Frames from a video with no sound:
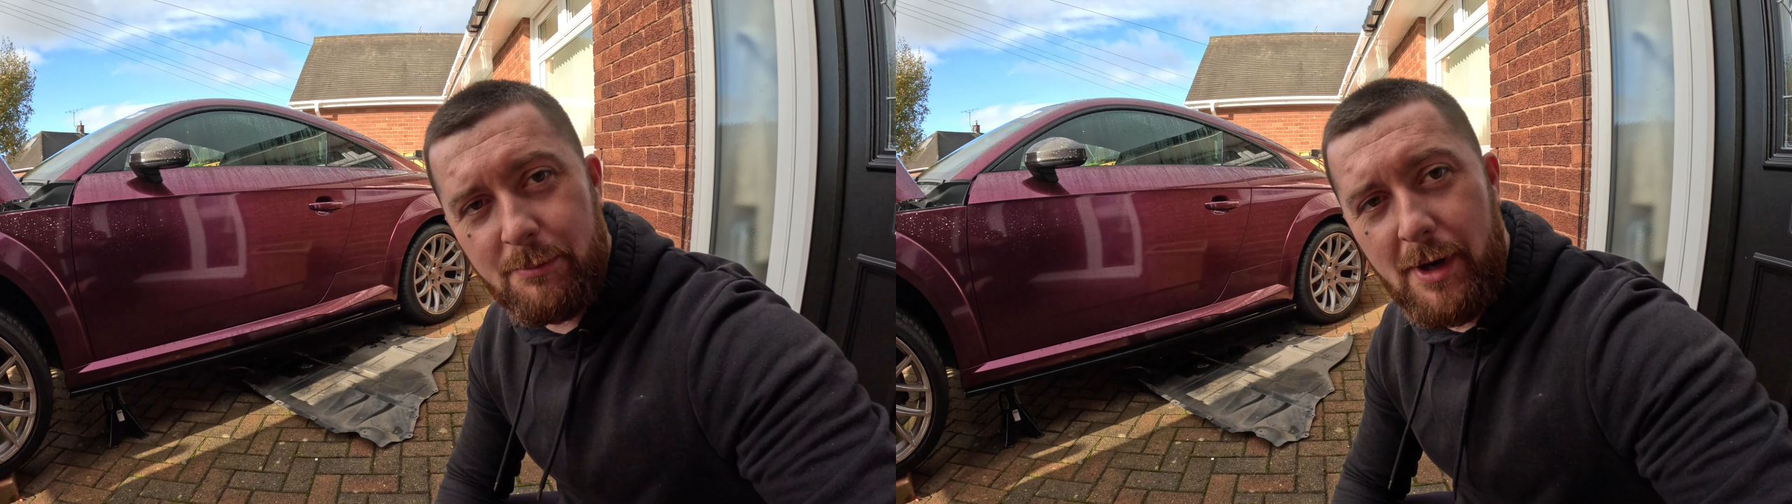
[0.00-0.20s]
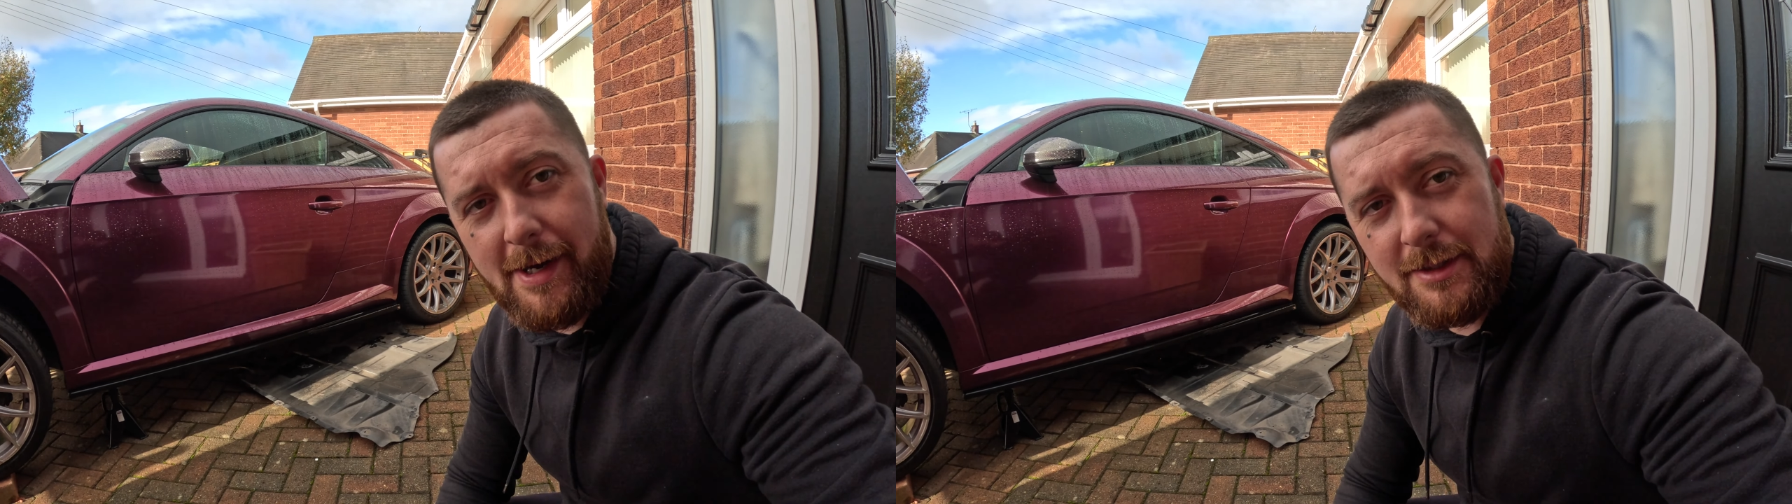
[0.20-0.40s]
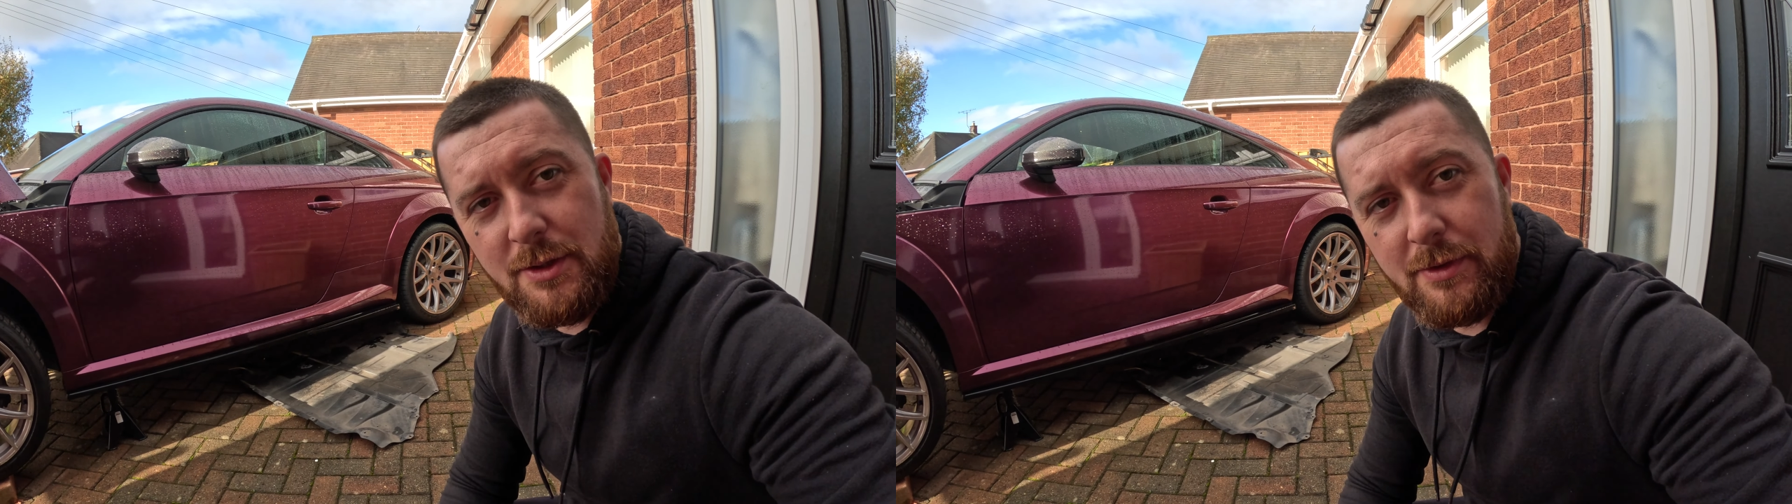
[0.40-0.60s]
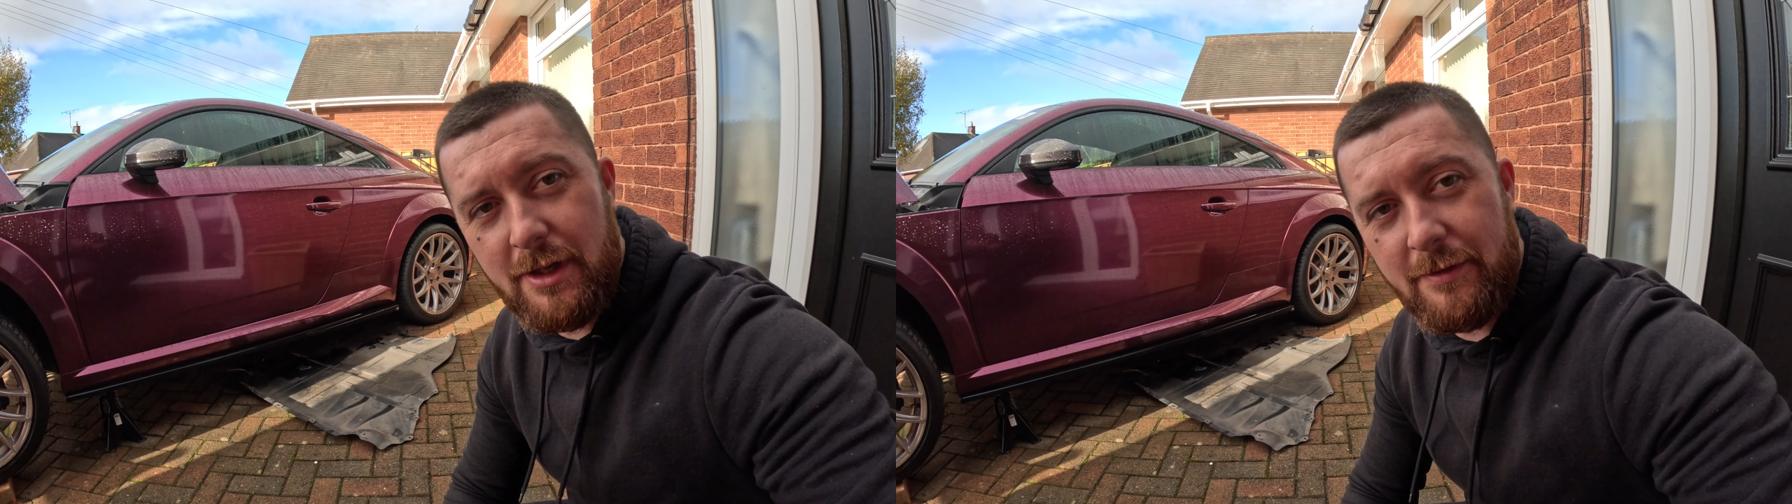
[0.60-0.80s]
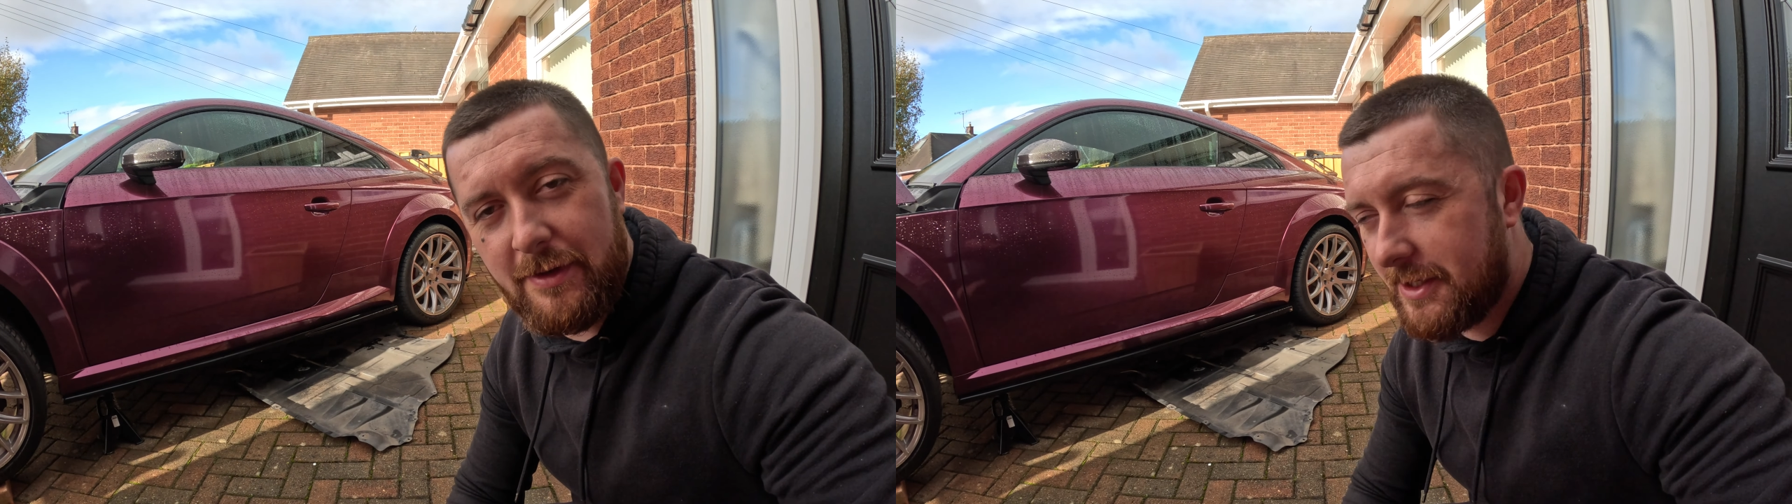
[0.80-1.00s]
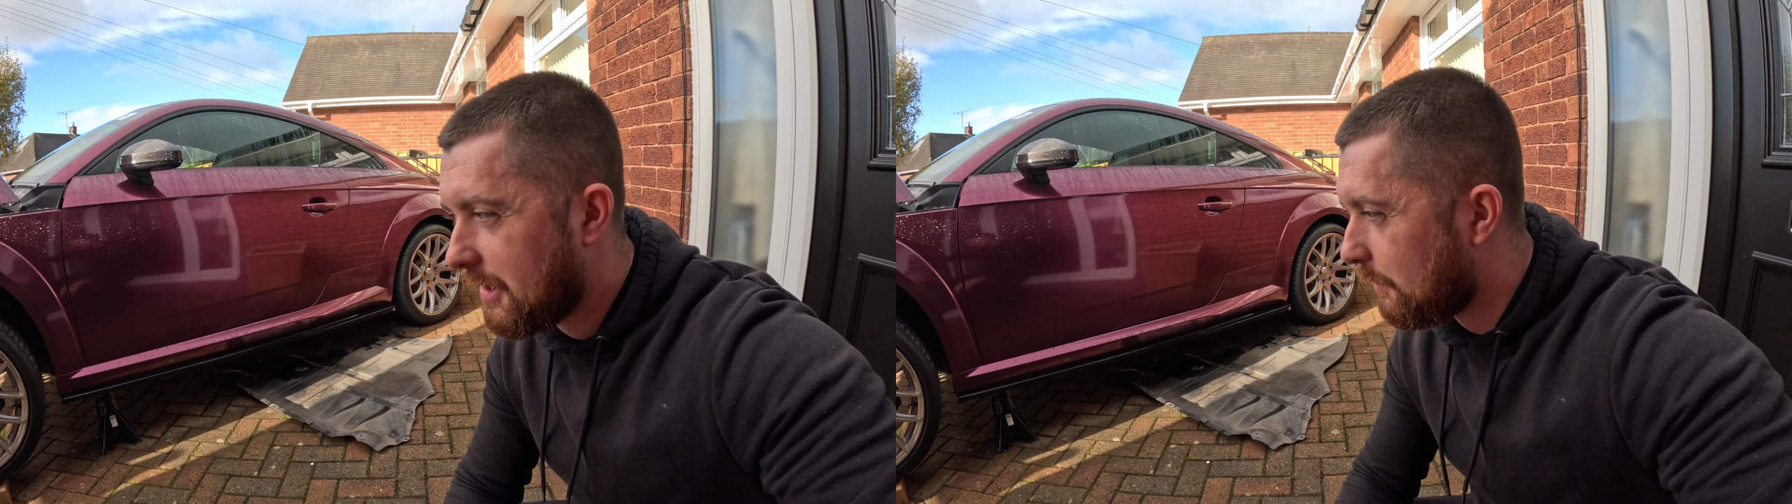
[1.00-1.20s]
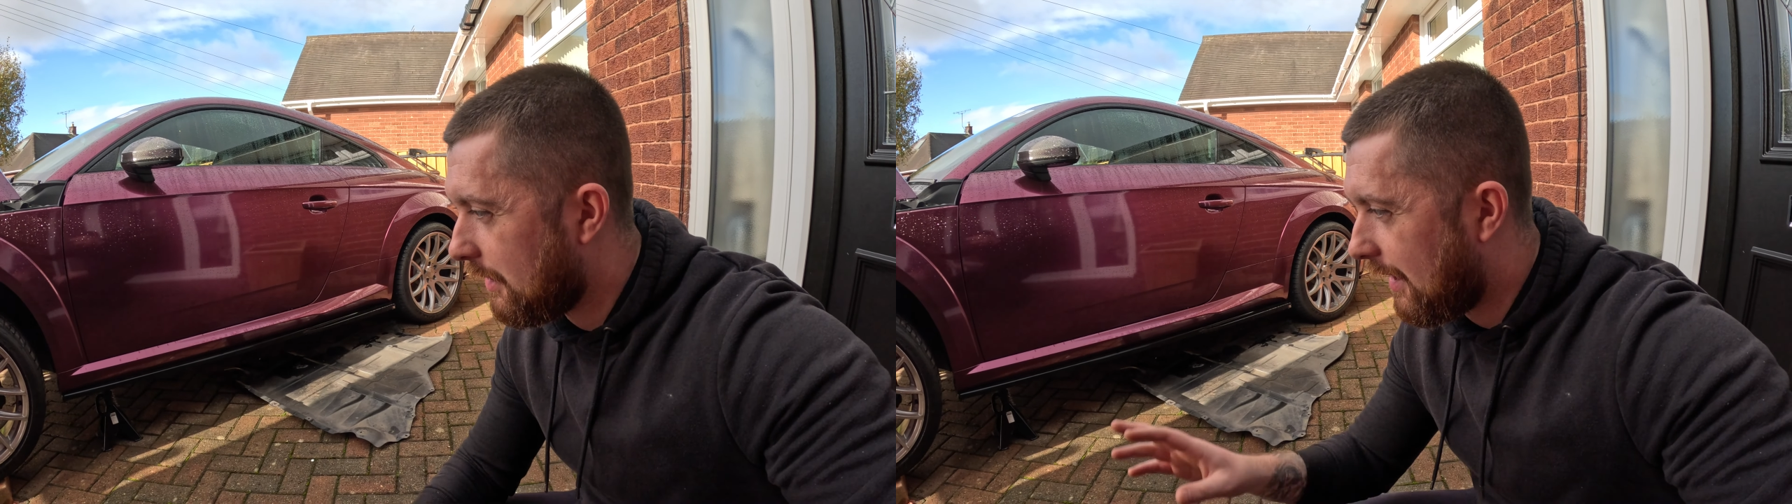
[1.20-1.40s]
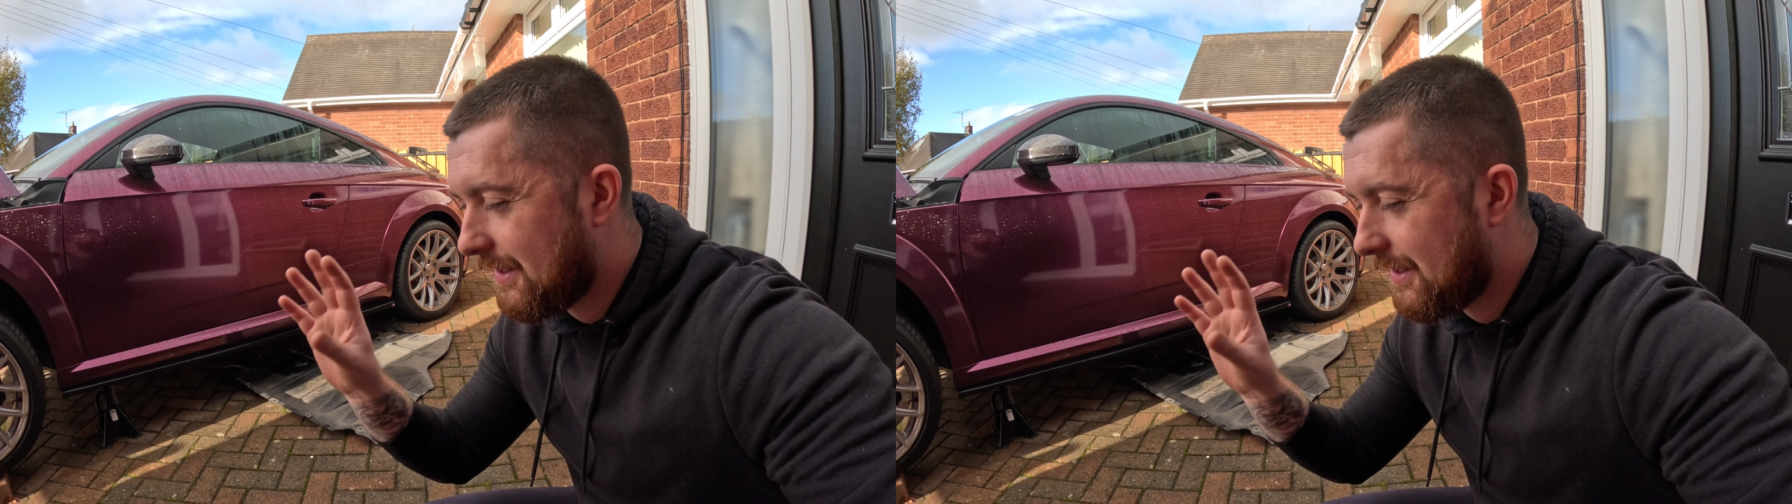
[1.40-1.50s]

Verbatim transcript: back to another video,